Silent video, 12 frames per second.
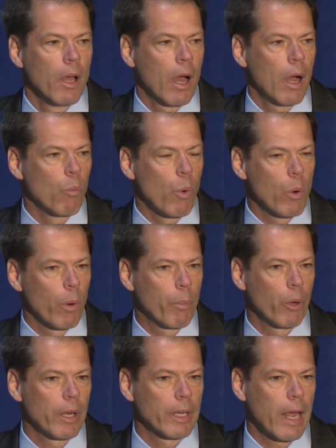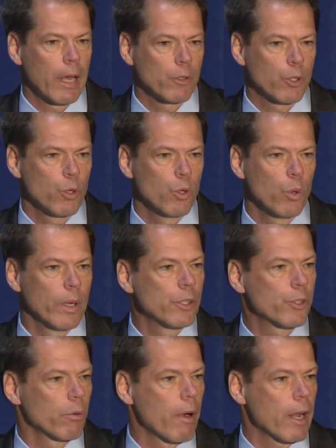um, we were putting down two
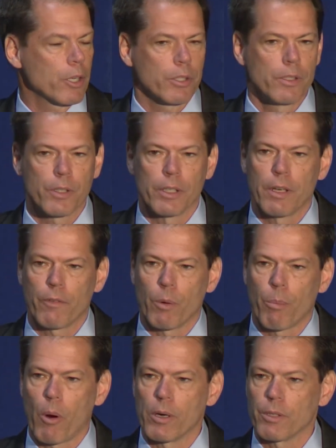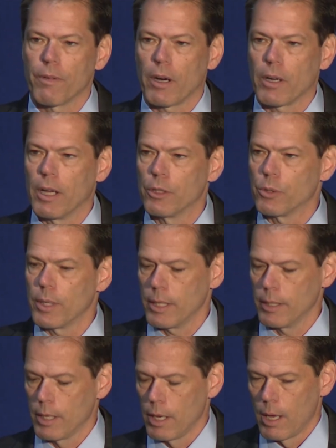insurrections in different parts of our country.
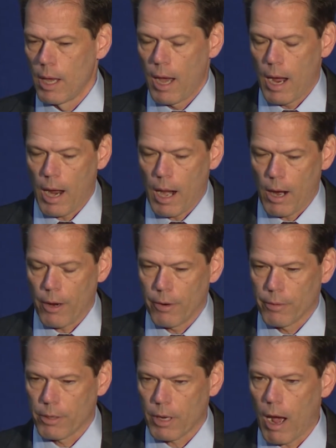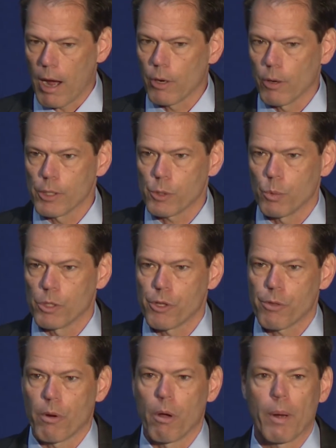Our Congress was
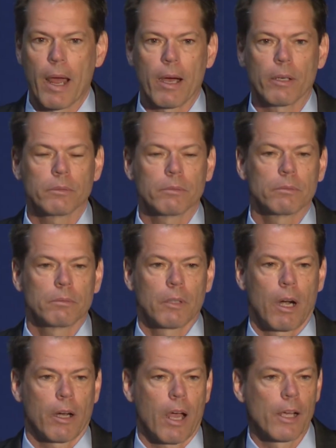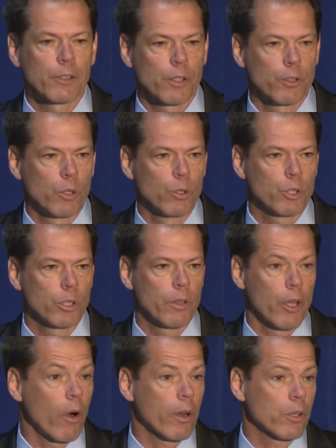thrown out. Our Constitution,
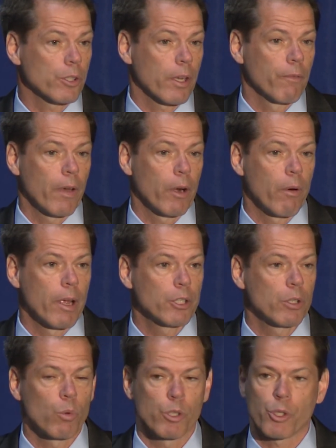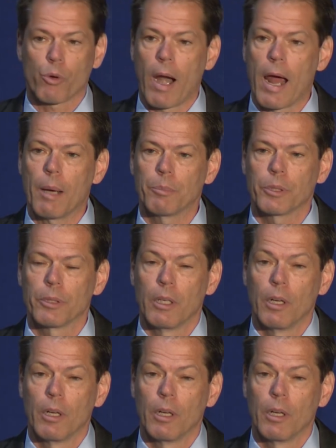the Articles of Confederation were scrapped,